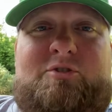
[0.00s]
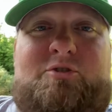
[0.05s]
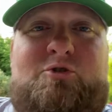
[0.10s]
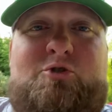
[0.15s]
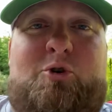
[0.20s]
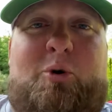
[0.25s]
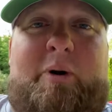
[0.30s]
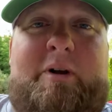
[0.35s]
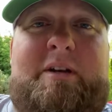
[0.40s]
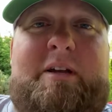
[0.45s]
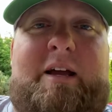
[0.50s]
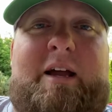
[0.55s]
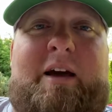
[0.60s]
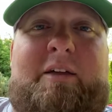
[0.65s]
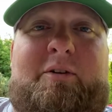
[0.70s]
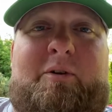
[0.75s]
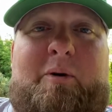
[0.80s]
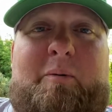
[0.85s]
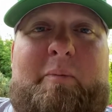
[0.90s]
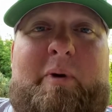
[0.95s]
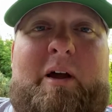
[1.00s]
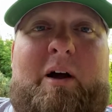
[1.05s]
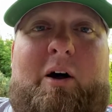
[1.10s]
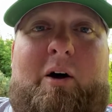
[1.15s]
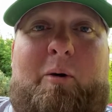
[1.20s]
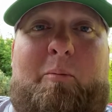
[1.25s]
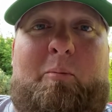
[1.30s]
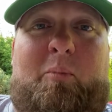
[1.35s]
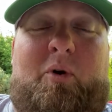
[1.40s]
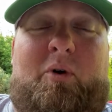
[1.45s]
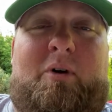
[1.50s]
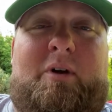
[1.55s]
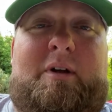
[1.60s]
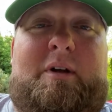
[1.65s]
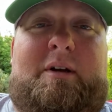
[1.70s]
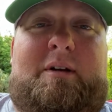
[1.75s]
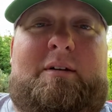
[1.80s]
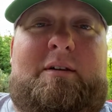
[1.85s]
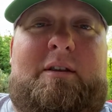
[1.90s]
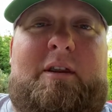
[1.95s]
join together and be humble,
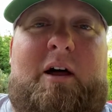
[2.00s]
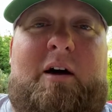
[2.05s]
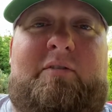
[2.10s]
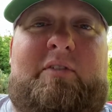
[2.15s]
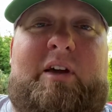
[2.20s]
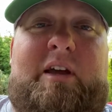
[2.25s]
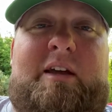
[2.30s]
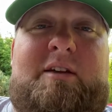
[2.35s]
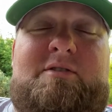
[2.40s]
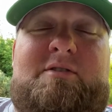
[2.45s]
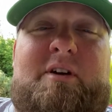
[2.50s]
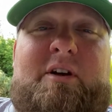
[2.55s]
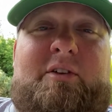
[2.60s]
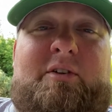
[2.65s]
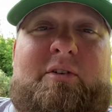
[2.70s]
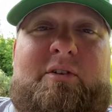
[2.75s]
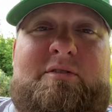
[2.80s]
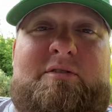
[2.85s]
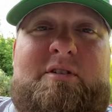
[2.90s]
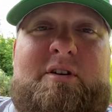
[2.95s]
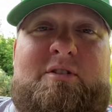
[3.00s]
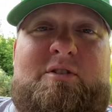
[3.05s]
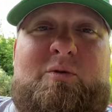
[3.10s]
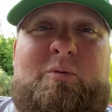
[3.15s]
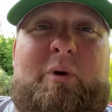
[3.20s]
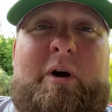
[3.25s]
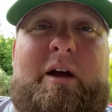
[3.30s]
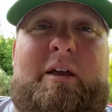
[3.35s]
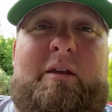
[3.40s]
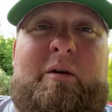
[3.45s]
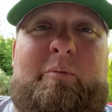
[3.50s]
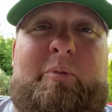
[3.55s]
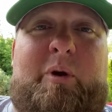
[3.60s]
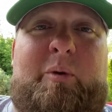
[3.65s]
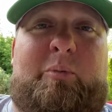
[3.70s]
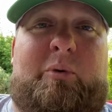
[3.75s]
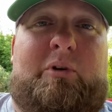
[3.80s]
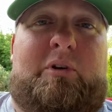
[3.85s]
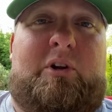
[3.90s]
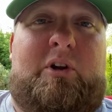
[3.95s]
loving each other in such a way that
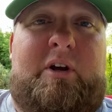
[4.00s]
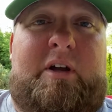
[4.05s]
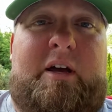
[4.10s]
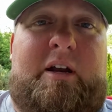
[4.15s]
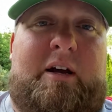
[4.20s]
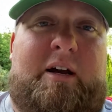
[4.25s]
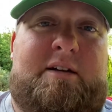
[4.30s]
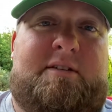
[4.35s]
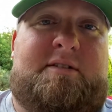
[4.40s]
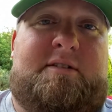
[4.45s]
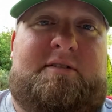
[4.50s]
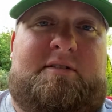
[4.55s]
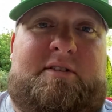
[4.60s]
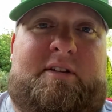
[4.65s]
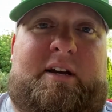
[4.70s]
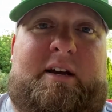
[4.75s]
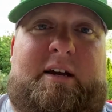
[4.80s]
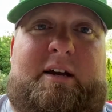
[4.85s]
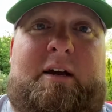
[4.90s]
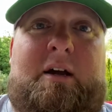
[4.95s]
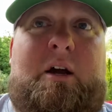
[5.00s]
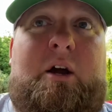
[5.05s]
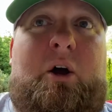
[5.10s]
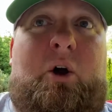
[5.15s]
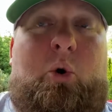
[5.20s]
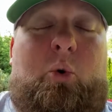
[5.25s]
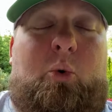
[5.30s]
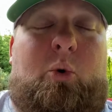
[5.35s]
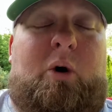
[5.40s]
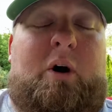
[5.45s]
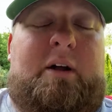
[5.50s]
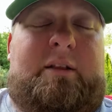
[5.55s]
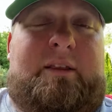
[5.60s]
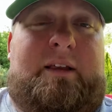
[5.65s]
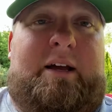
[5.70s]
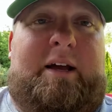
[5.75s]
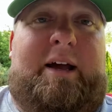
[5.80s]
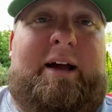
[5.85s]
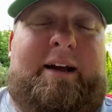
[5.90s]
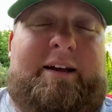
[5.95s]
people look at us and say, what
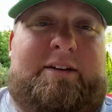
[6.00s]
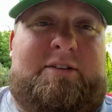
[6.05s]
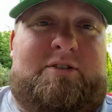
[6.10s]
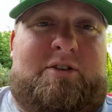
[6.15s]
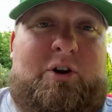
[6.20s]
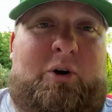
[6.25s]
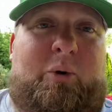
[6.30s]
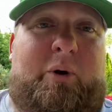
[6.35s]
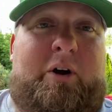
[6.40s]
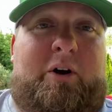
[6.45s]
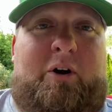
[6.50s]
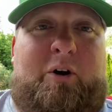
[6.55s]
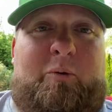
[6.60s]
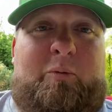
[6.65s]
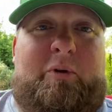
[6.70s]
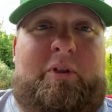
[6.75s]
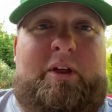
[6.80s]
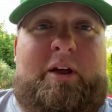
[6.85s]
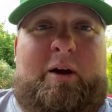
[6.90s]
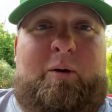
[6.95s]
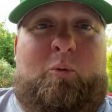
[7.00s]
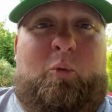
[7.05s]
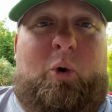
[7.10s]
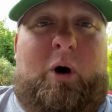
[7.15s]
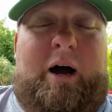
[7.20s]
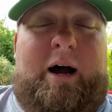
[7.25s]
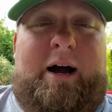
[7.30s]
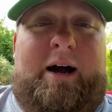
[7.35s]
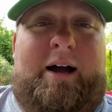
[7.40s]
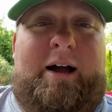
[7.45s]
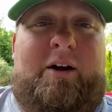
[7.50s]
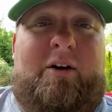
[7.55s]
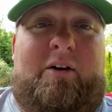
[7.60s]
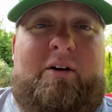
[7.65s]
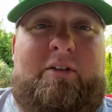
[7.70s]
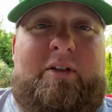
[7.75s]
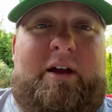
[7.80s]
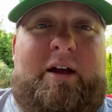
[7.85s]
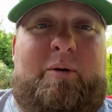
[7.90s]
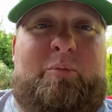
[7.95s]
the heck is going on with them? Why
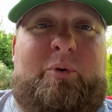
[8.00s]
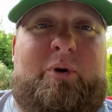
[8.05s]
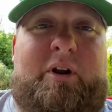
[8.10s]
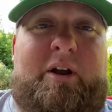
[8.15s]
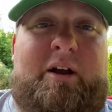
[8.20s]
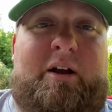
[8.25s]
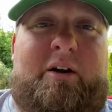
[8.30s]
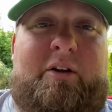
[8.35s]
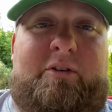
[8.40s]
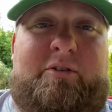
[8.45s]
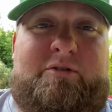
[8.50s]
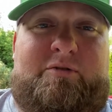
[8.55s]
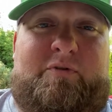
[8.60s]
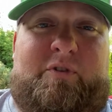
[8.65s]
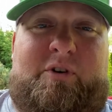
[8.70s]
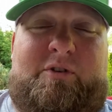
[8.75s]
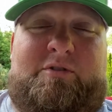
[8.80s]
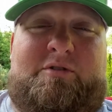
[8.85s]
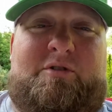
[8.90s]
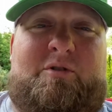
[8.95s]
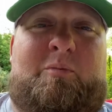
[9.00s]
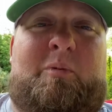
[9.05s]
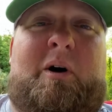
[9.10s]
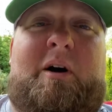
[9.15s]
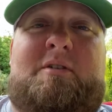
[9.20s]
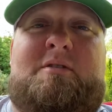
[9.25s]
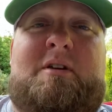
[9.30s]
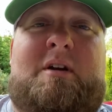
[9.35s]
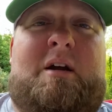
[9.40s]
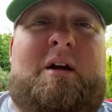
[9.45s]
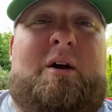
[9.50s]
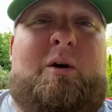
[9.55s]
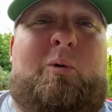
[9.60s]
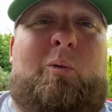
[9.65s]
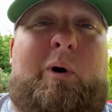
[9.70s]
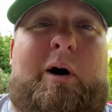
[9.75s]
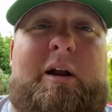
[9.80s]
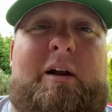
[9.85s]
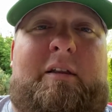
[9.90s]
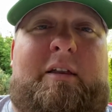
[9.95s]
are they putting others first so much?
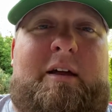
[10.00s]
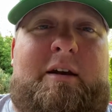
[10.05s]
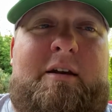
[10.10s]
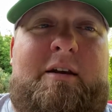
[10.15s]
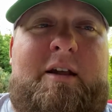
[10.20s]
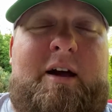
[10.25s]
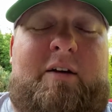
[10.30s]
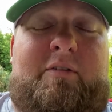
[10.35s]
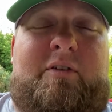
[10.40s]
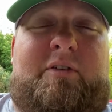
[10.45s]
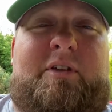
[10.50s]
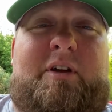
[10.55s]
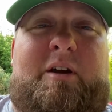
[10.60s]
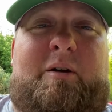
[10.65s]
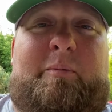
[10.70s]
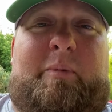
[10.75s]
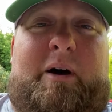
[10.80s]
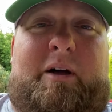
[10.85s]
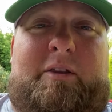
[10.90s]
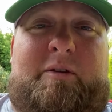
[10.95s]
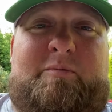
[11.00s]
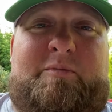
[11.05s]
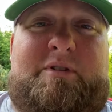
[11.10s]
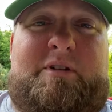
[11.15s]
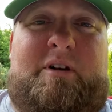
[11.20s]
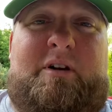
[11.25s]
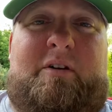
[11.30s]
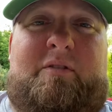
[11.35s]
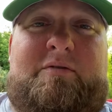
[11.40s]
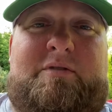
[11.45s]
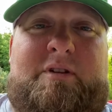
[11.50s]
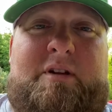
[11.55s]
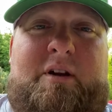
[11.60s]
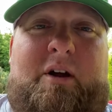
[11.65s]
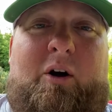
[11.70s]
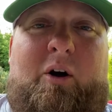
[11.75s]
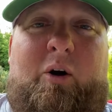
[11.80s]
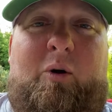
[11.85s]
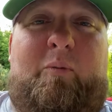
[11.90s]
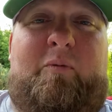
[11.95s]
Why do they never think about themselves? And
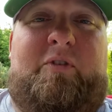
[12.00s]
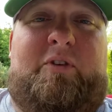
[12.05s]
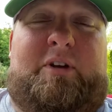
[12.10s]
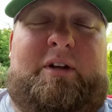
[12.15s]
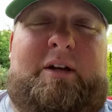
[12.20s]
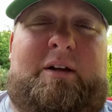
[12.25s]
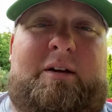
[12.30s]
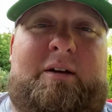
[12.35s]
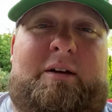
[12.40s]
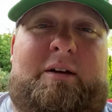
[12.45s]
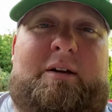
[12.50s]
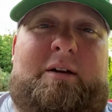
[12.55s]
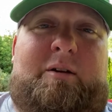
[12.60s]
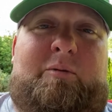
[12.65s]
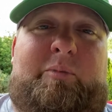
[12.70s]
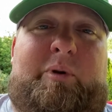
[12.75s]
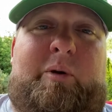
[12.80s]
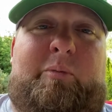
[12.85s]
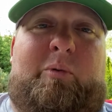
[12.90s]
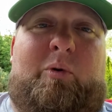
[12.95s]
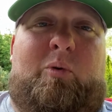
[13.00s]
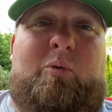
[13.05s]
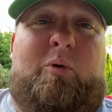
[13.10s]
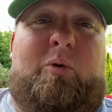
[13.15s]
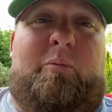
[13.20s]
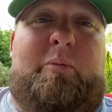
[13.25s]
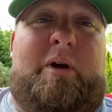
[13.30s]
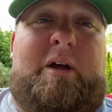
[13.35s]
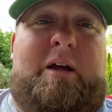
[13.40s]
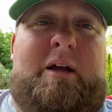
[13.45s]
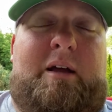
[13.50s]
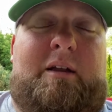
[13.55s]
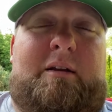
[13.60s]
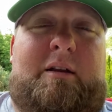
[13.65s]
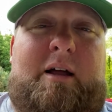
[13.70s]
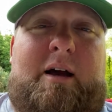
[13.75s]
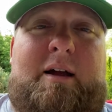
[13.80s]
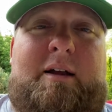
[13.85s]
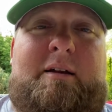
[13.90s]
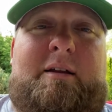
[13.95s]
hopefully people will be
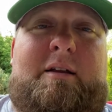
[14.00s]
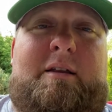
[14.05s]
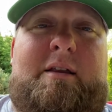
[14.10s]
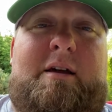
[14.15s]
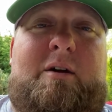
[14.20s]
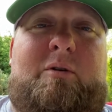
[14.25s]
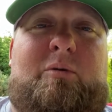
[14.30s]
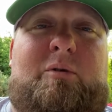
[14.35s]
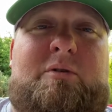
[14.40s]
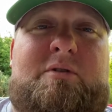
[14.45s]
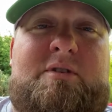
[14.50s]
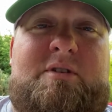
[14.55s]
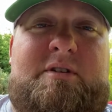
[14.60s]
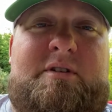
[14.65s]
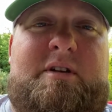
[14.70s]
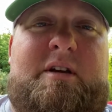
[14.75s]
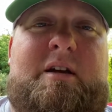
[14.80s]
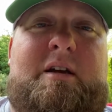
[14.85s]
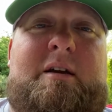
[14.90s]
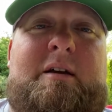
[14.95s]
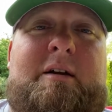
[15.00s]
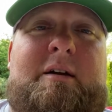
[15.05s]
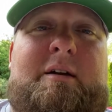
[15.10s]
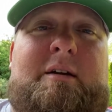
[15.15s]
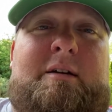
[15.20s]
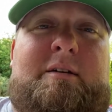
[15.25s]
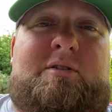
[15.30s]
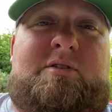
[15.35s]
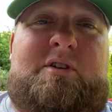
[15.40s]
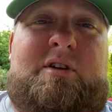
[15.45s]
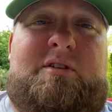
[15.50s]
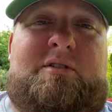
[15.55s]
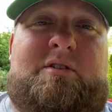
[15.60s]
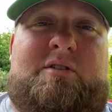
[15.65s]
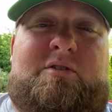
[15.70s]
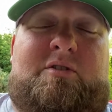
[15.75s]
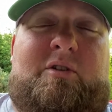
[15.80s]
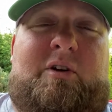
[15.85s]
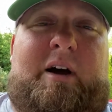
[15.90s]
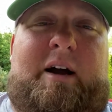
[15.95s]
enlightened and they will see
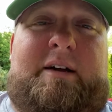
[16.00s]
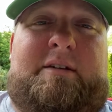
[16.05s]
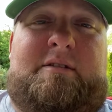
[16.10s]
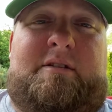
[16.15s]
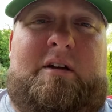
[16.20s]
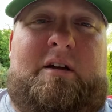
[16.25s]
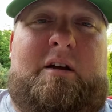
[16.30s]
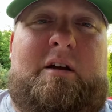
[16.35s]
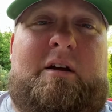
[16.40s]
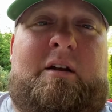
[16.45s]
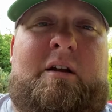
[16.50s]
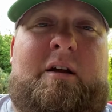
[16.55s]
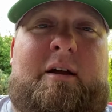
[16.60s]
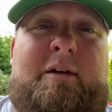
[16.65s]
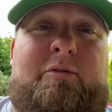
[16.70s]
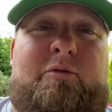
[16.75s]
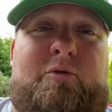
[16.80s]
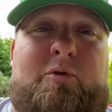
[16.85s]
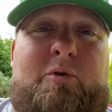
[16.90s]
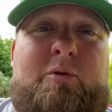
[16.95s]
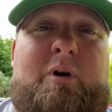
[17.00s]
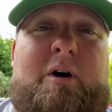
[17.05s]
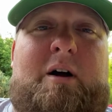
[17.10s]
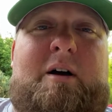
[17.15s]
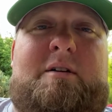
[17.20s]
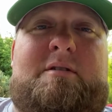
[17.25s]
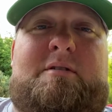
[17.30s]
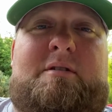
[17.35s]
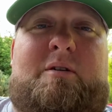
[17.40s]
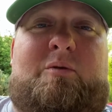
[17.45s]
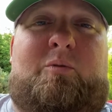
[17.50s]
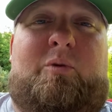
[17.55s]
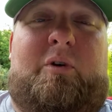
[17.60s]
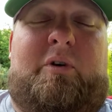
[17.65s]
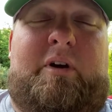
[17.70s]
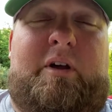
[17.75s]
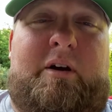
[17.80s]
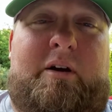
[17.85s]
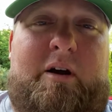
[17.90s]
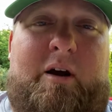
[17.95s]
Jesus Christ in and through us, and we'll
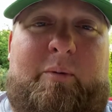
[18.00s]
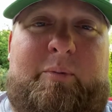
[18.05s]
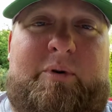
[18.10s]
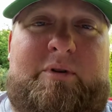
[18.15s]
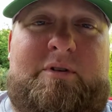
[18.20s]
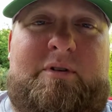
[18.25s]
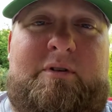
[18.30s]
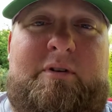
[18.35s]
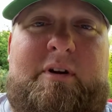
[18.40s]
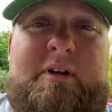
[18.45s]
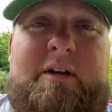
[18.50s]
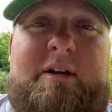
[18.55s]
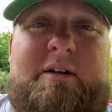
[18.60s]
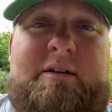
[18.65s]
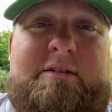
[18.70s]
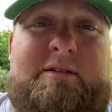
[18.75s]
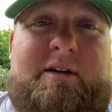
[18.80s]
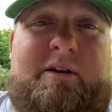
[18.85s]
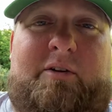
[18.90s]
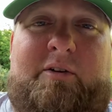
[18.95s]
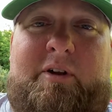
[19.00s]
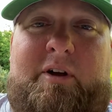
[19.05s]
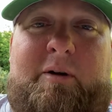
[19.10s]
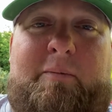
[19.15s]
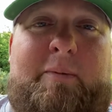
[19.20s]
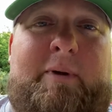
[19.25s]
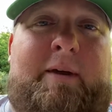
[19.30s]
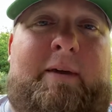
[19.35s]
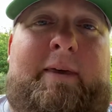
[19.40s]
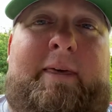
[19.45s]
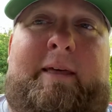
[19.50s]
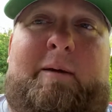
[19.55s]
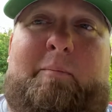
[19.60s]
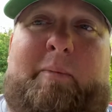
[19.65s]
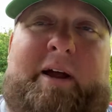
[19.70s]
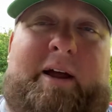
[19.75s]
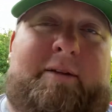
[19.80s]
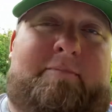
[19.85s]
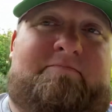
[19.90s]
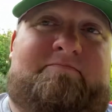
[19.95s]
get an opportunity to tell them,
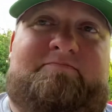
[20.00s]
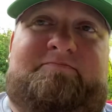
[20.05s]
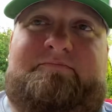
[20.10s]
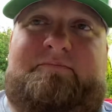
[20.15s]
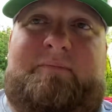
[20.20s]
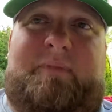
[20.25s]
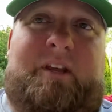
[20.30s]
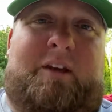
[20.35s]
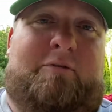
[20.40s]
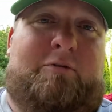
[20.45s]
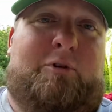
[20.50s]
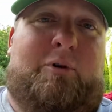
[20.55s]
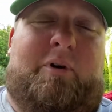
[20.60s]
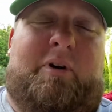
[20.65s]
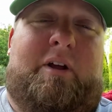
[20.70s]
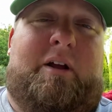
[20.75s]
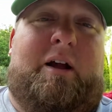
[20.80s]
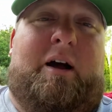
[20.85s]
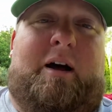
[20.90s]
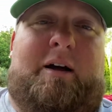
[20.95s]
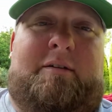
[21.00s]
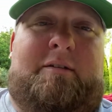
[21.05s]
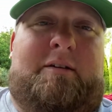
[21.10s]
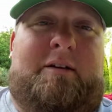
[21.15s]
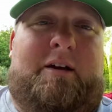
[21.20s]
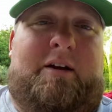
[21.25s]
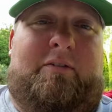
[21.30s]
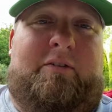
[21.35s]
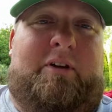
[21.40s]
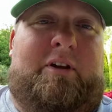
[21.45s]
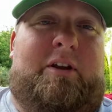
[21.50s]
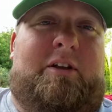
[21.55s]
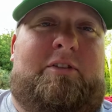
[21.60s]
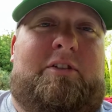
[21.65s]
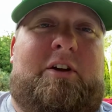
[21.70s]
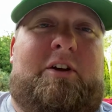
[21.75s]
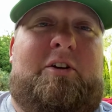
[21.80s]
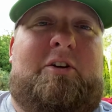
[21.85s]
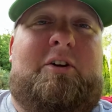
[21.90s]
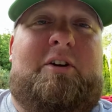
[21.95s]
man, give glory to God.
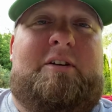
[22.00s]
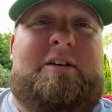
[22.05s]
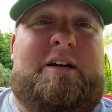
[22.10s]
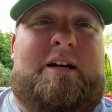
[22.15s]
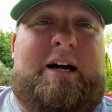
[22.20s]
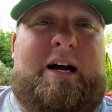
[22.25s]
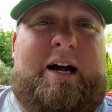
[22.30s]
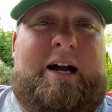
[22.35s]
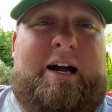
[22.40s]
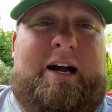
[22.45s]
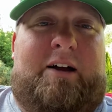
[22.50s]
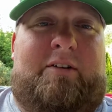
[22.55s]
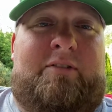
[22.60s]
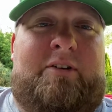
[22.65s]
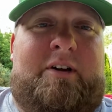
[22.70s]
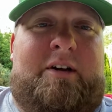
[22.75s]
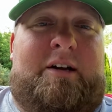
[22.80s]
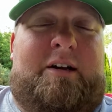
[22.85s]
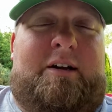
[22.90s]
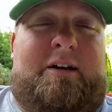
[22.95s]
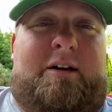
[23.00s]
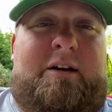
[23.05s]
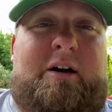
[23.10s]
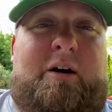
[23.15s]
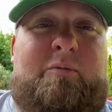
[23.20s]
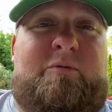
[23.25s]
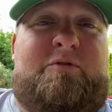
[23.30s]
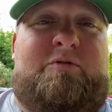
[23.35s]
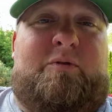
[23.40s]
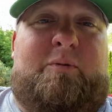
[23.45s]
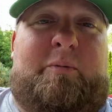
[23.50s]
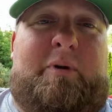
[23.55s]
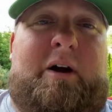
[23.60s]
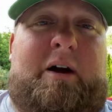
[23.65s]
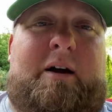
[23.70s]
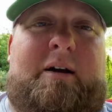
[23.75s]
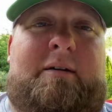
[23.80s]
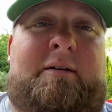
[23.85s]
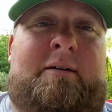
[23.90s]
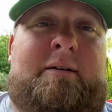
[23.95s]
Anything good that I have comes from
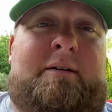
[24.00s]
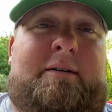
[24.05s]
God.